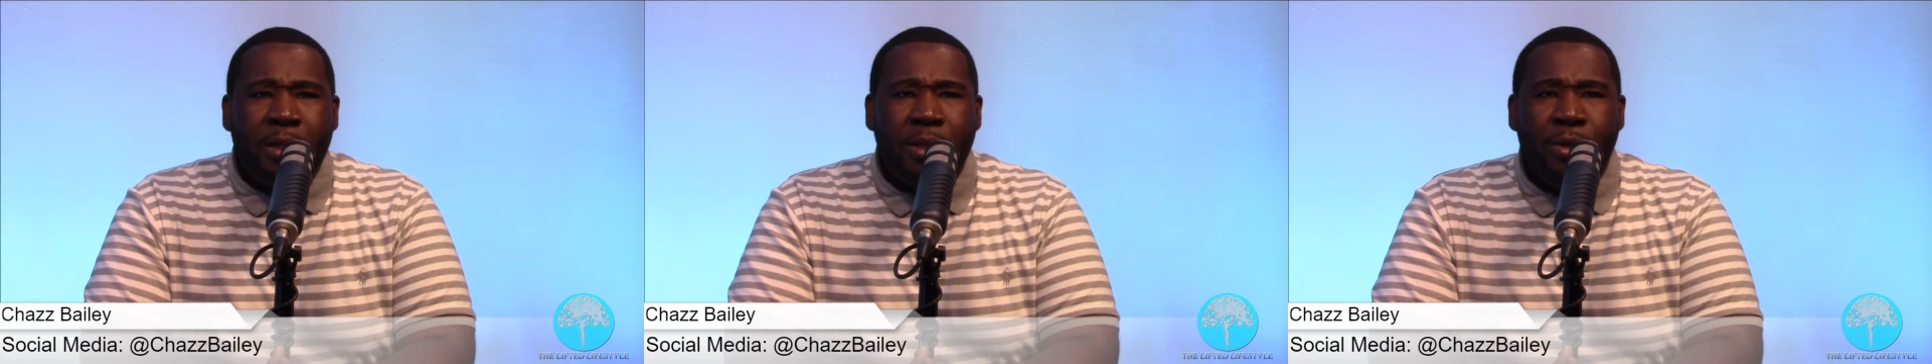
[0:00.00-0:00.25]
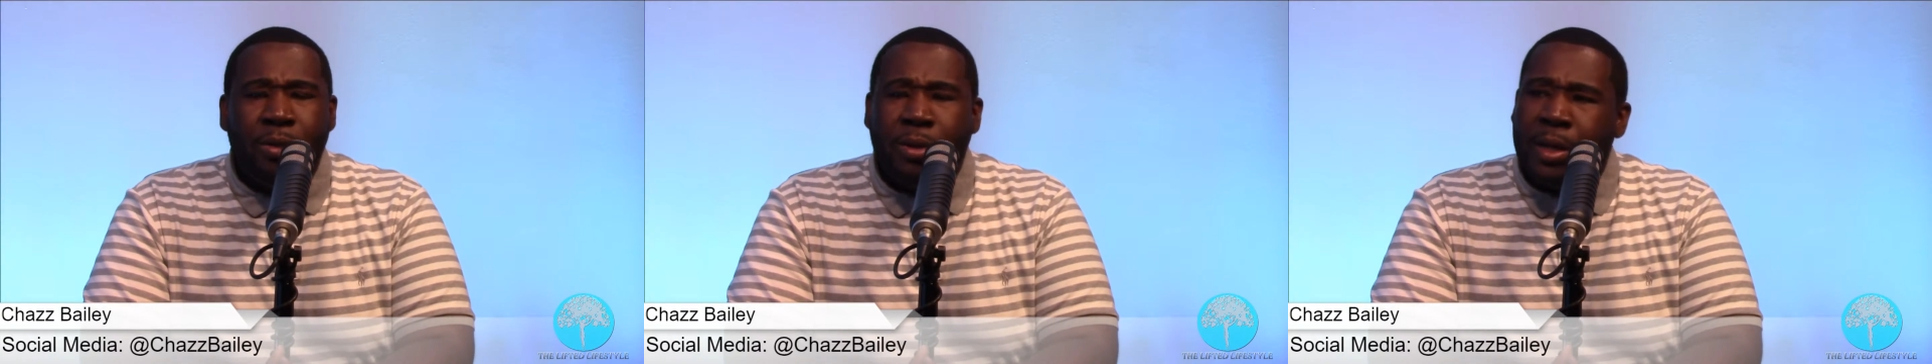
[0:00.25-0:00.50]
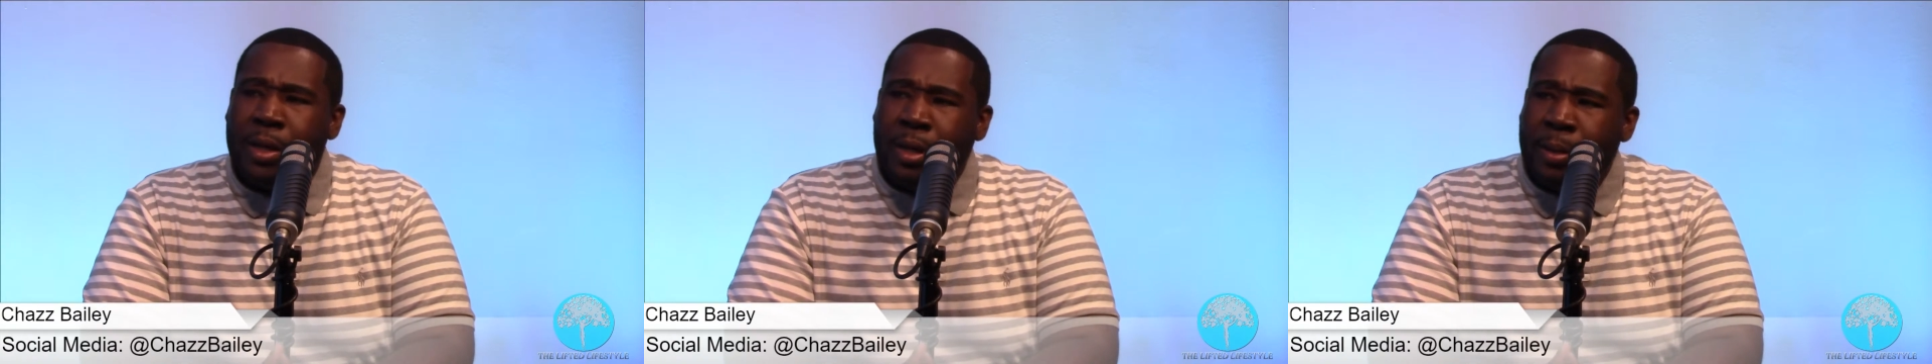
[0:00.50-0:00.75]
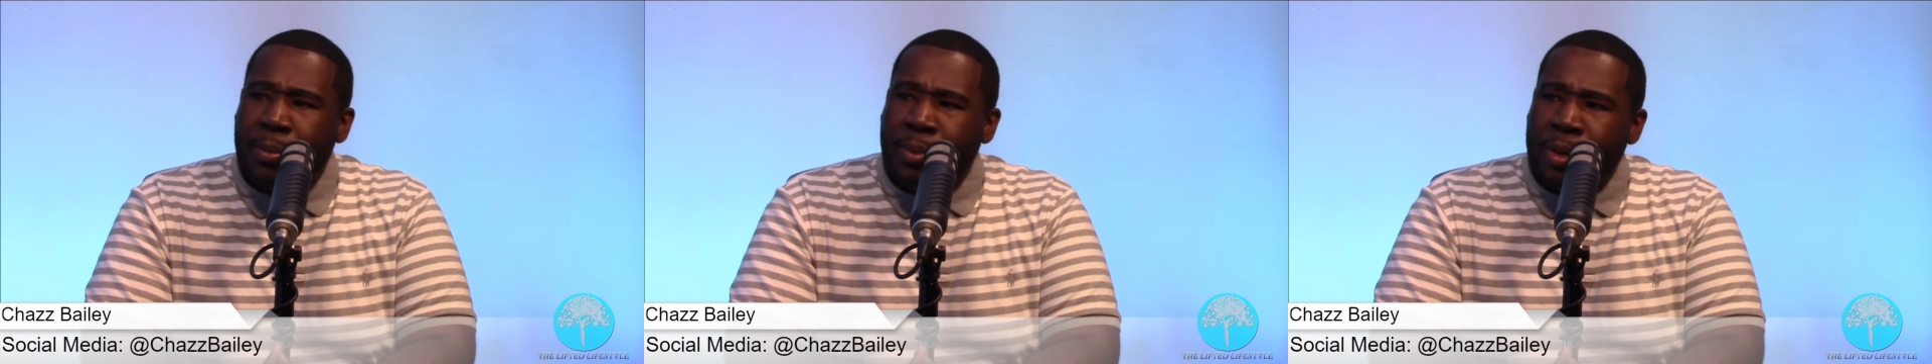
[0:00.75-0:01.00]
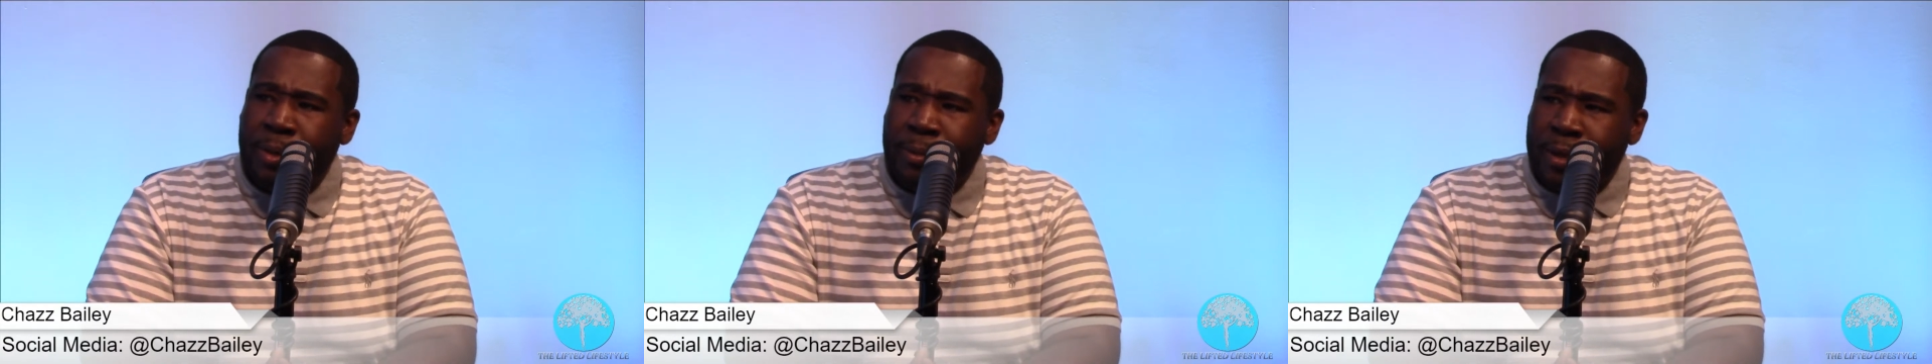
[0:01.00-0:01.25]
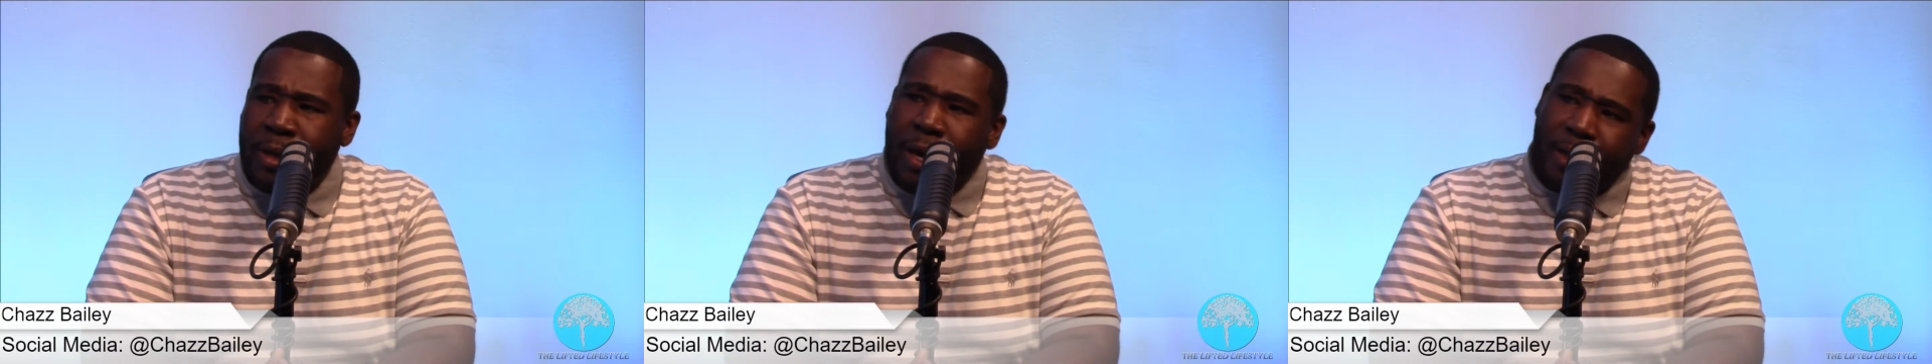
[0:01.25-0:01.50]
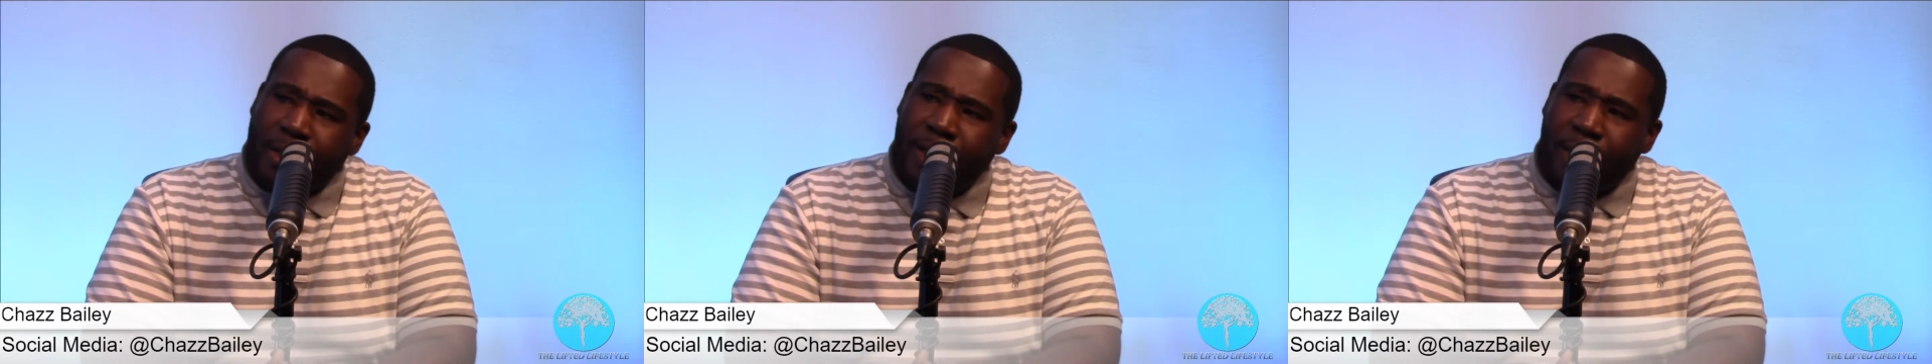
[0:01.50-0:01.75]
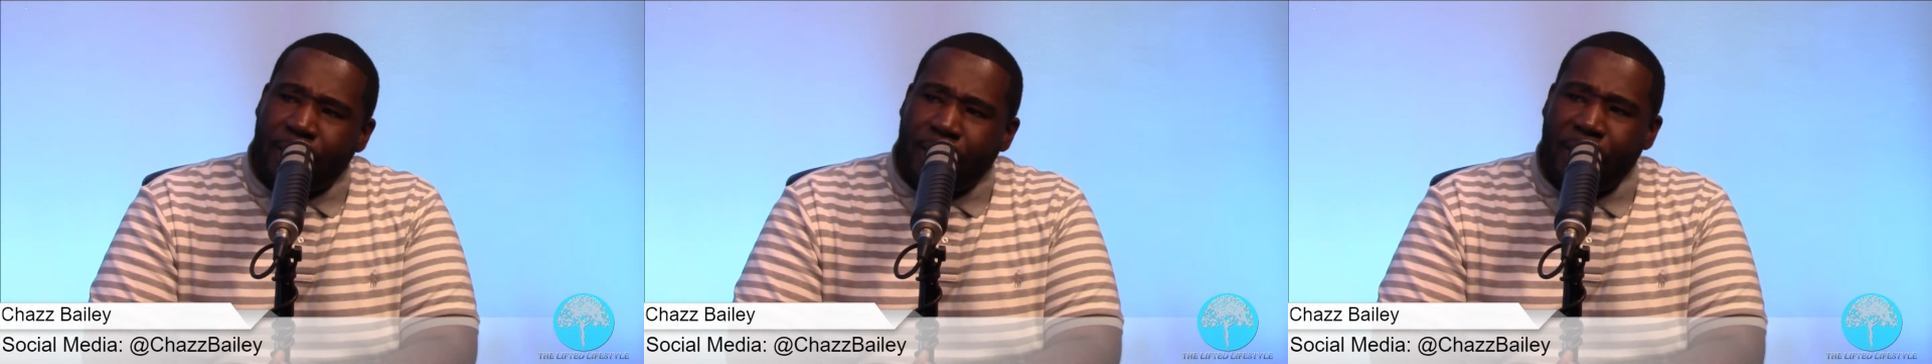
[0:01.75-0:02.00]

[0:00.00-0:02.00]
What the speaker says: do you get up when you've been knocked down?